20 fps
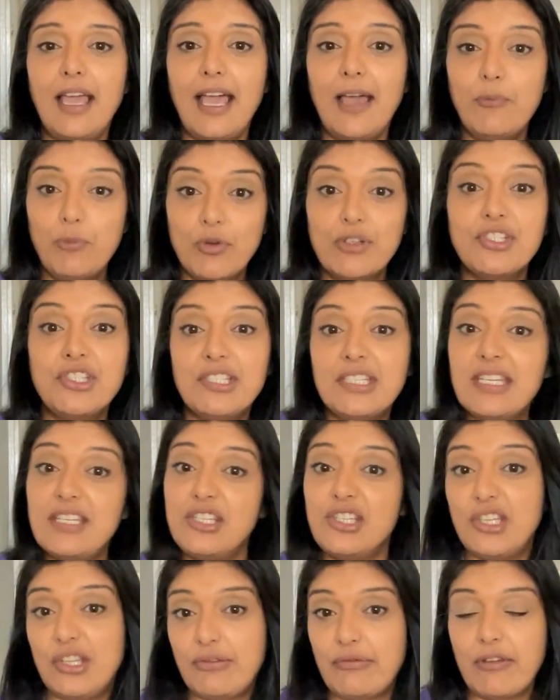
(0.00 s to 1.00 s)
And what she did,
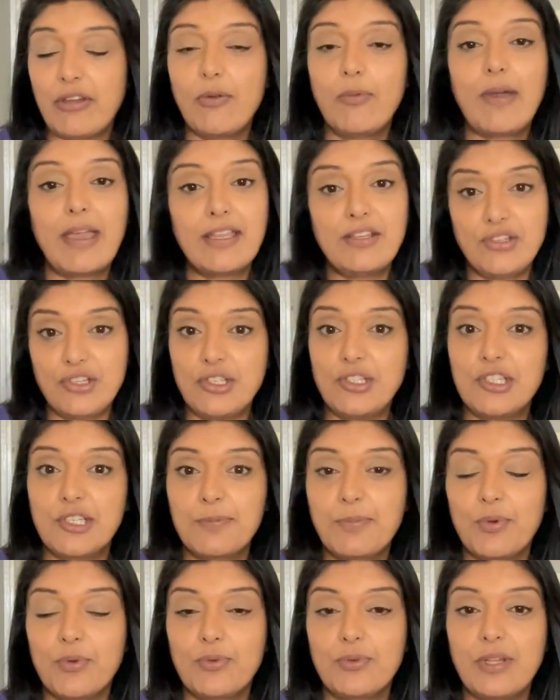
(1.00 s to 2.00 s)
she threw it away and she
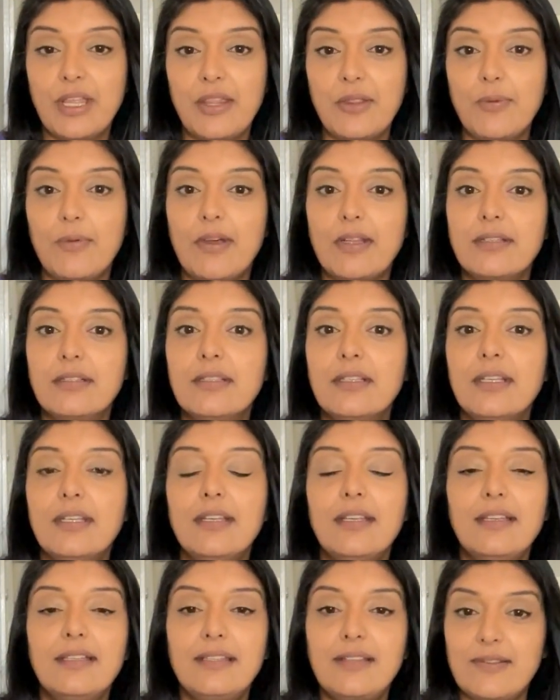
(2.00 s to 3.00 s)
just bought another one.
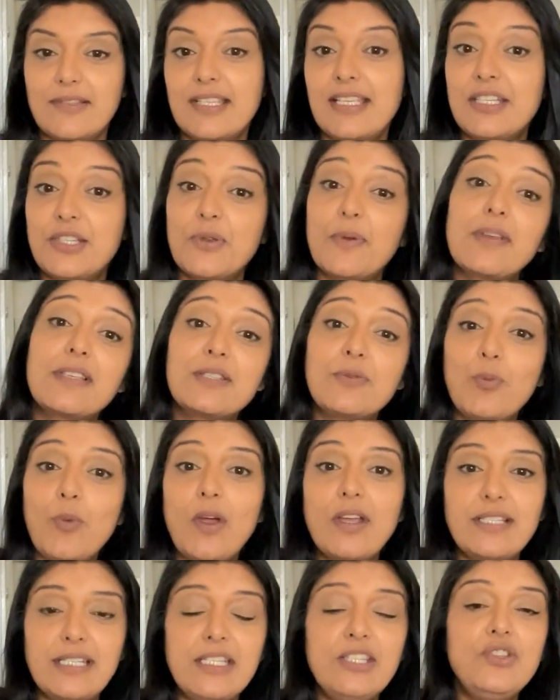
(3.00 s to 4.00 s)
Now I said to her, I said,
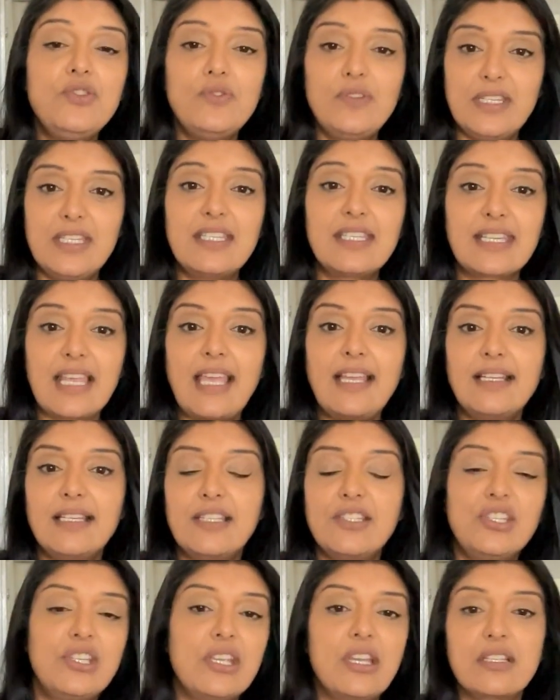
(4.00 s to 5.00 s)
why didn't you descale
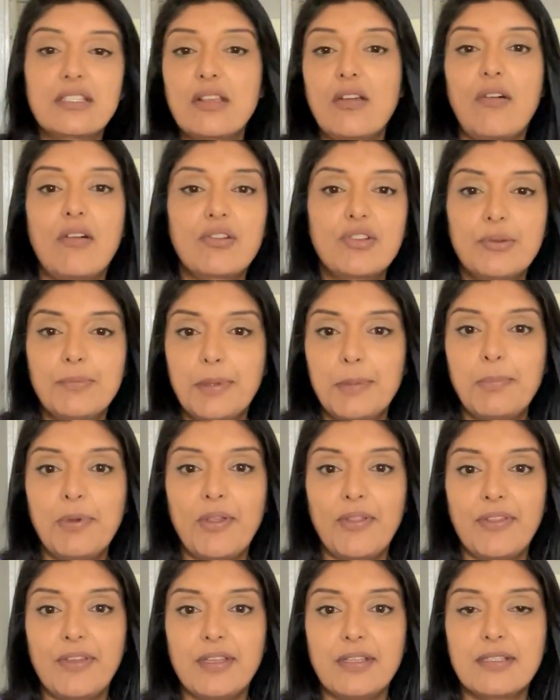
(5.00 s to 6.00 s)
it? She goes, oh, I couldn't be
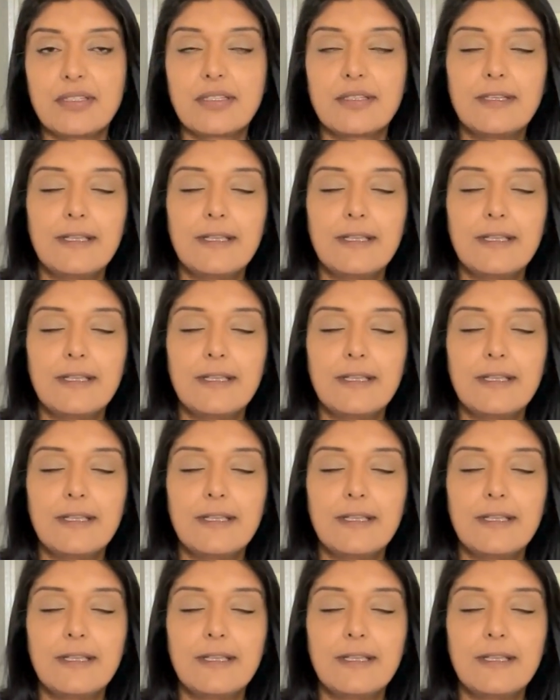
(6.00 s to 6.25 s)
bothered.